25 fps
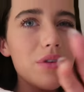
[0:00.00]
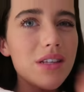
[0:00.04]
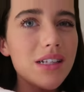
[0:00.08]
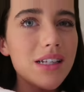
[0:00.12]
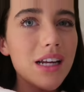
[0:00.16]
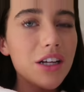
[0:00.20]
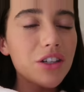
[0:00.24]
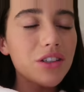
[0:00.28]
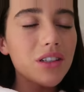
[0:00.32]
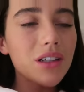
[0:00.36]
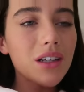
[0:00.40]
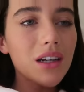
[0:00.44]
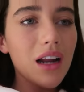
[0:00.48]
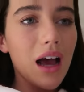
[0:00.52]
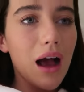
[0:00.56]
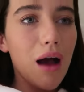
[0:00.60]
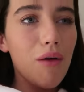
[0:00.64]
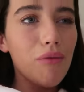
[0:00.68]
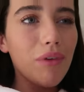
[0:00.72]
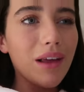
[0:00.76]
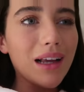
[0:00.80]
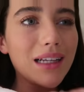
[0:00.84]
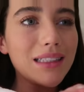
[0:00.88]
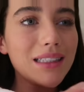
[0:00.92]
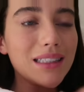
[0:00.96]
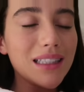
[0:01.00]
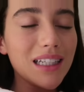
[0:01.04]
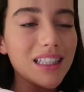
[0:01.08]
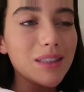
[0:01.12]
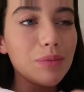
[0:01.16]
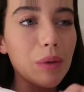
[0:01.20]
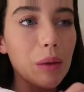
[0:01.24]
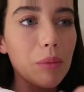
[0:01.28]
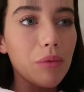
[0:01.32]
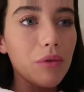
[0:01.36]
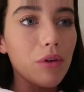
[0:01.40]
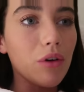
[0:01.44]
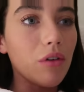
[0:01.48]
was initially gonna have like six
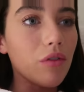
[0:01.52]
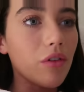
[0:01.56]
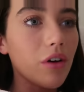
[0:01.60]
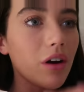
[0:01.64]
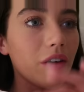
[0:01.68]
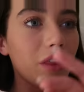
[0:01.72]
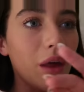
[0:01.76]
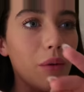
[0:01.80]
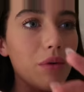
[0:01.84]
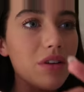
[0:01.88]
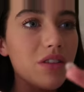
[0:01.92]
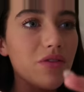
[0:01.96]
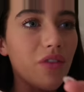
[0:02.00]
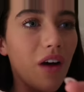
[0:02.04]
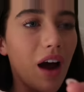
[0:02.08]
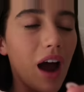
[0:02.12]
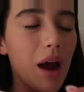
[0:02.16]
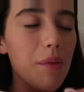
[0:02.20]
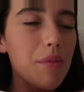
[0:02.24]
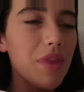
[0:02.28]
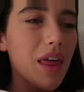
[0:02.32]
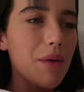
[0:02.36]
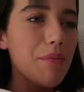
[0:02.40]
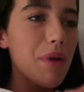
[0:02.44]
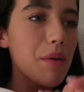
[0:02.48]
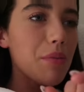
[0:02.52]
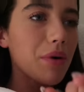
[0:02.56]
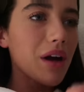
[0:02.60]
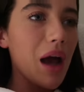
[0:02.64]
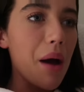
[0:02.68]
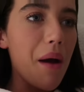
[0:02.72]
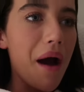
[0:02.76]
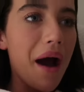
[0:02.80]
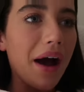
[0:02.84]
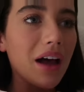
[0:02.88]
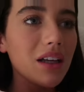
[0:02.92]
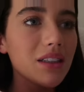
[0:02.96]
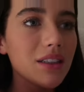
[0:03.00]
people over and that was fine, but then people
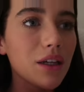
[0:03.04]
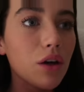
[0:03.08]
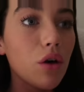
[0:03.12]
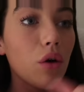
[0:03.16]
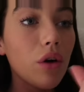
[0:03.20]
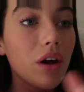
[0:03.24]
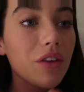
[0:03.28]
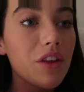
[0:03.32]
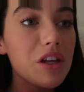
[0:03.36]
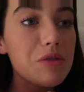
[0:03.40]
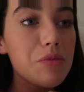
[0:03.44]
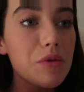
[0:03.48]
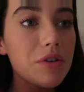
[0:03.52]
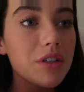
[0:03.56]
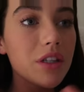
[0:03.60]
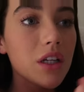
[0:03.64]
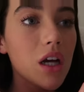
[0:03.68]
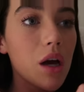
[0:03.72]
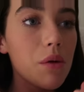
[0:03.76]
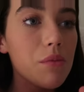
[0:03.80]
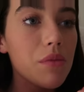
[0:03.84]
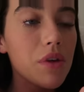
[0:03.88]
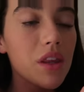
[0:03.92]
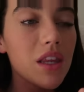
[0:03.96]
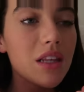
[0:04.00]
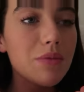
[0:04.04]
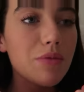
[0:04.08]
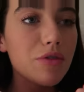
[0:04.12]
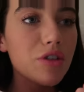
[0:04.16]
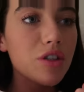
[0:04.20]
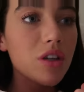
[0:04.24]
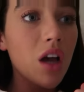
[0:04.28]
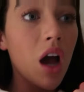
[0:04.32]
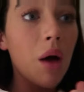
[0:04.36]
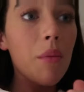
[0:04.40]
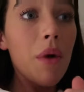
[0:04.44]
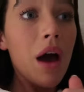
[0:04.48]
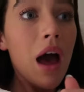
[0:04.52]
kept asking, oh, can this person come, can this
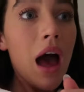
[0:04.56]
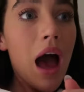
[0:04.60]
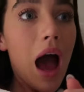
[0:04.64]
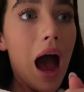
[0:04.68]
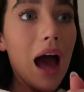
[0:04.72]
person come?